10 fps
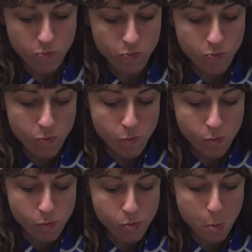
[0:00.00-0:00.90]
Mm-hmm.
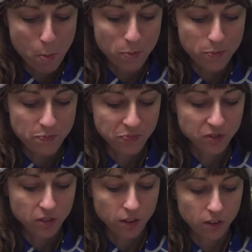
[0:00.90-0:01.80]

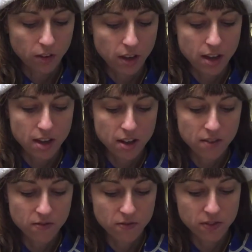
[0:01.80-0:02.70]
Ah, I also...
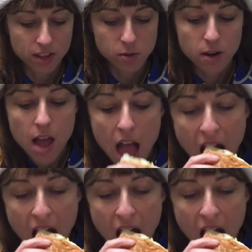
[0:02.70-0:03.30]
This one?